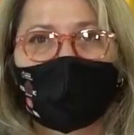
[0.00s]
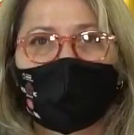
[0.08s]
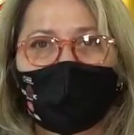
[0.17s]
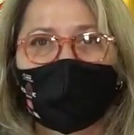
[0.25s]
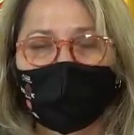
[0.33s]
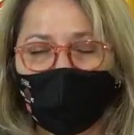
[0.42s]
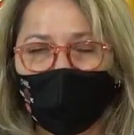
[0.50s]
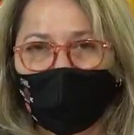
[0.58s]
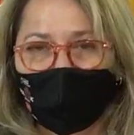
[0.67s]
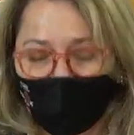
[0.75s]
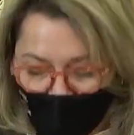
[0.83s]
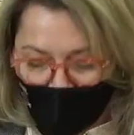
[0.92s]
This
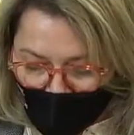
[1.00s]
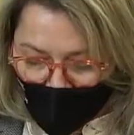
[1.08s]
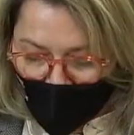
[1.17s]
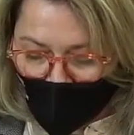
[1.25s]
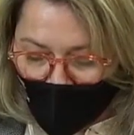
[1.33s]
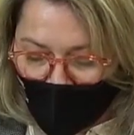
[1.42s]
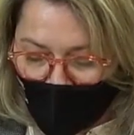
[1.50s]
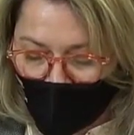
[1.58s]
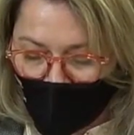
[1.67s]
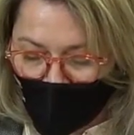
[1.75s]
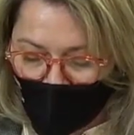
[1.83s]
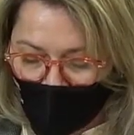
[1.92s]
book is not
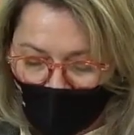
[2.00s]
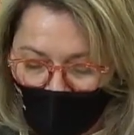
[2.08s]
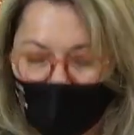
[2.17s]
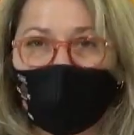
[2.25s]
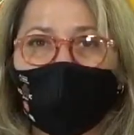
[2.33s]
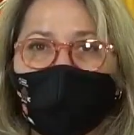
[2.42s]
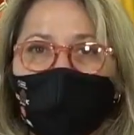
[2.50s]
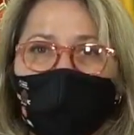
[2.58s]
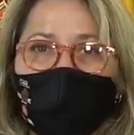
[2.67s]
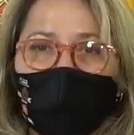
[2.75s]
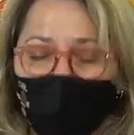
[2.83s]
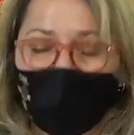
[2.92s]
only about
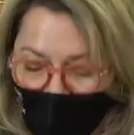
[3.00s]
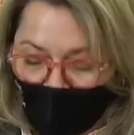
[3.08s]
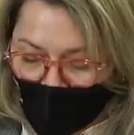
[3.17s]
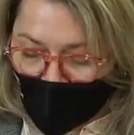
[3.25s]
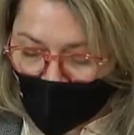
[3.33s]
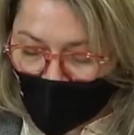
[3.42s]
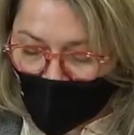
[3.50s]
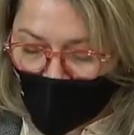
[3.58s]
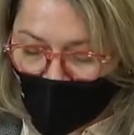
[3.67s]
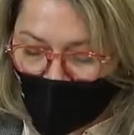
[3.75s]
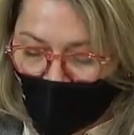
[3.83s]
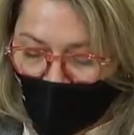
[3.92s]
the 11
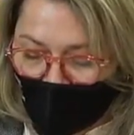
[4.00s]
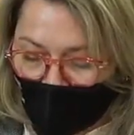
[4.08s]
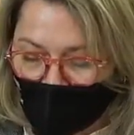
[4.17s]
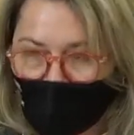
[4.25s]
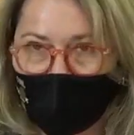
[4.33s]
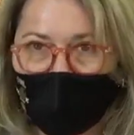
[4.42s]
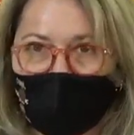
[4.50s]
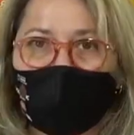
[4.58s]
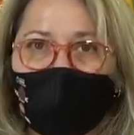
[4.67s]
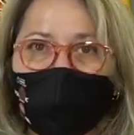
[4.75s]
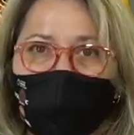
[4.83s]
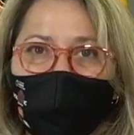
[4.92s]
Canary Island
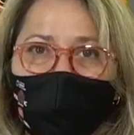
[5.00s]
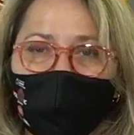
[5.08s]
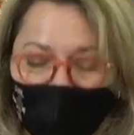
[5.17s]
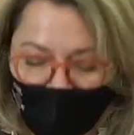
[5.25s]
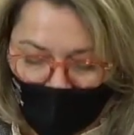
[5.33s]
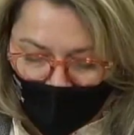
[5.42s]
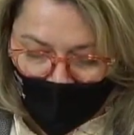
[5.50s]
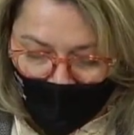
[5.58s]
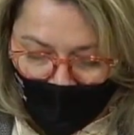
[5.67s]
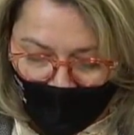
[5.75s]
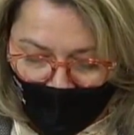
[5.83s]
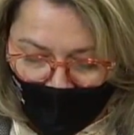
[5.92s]
appellation.
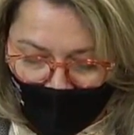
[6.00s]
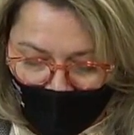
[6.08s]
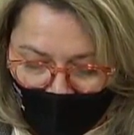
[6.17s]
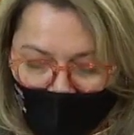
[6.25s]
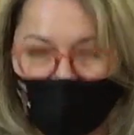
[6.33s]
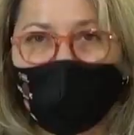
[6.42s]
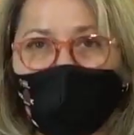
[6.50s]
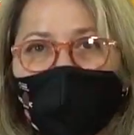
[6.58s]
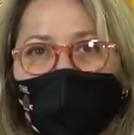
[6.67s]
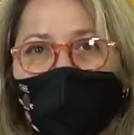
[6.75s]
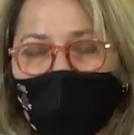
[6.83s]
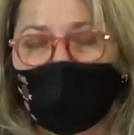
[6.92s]
It's not only
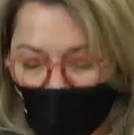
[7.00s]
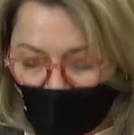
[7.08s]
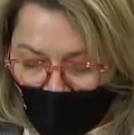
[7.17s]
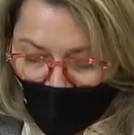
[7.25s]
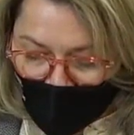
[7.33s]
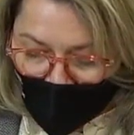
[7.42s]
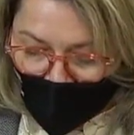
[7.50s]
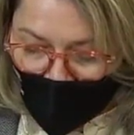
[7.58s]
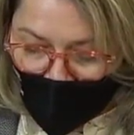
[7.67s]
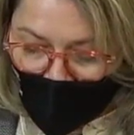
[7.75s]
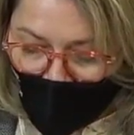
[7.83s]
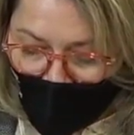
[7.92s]
about the
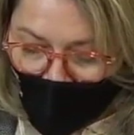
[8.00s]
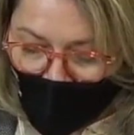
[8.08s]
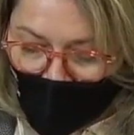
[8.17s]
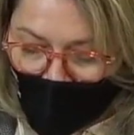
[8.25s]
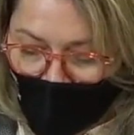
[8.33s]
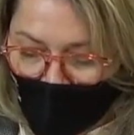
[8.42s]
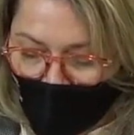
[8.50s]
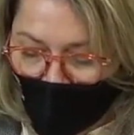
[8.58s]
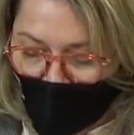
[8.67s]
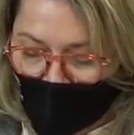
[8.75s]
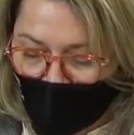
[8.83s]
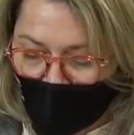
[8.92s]
18 most
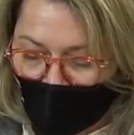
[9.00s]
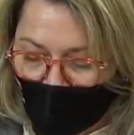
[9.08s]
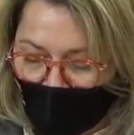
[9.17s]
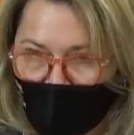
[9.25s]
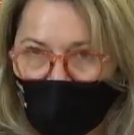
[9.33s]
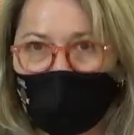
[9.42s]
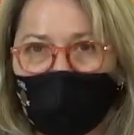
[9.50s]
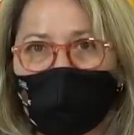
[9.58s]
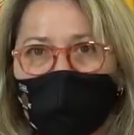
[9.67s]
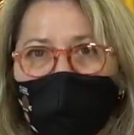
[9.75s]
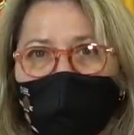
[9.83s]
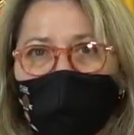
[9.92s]
important varieties,
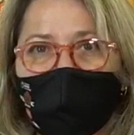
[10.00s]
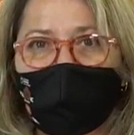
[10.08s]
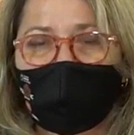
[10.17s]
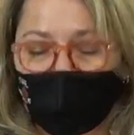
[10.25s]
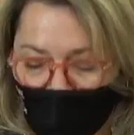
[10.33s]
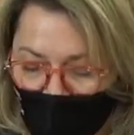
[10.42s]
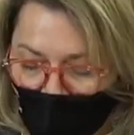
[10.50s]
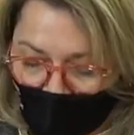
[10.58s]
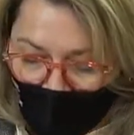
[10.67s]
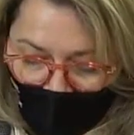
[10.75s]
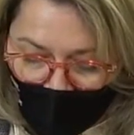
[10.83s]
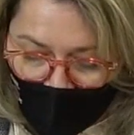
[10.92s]
such as
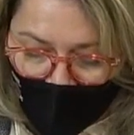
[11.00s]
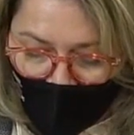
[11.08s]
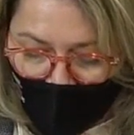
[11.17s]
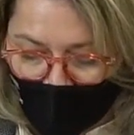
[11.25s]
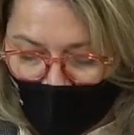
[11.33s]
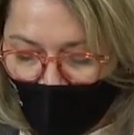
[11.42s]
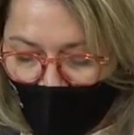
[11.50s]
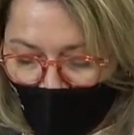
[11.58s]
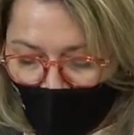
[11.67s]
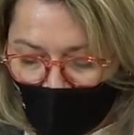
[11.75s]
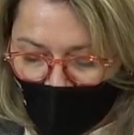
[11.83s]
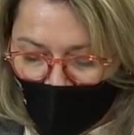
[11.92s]
Vitan,
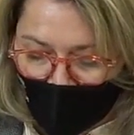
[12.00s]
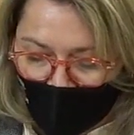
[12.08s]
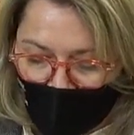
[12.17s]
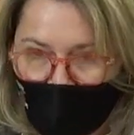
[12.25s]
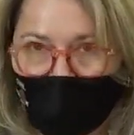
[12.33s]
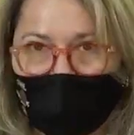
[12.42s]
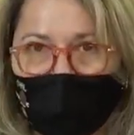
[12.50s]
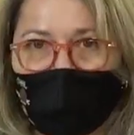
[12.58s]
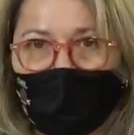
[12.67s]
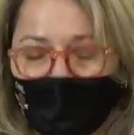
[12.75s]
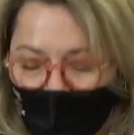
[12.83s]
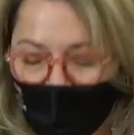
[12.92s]
Negramol, Vicalego,
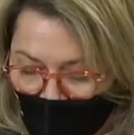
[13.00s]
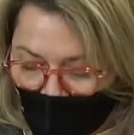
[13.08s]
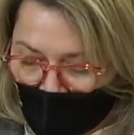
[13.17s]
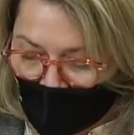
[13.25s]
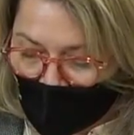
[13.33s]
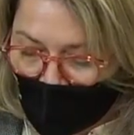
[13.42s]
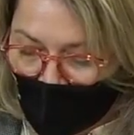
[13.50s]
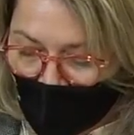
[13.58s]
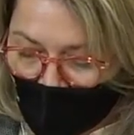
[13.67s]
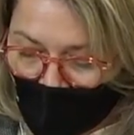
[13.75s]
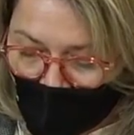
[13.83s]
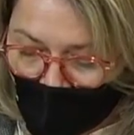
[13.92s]
Malvasia,
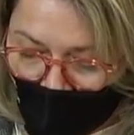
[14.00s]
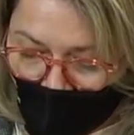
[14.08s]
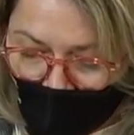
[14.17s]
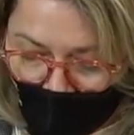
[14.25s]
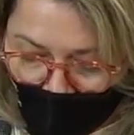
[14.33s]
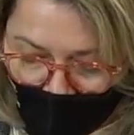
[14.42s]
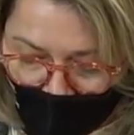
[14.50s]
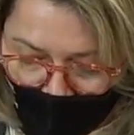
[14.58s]
and more.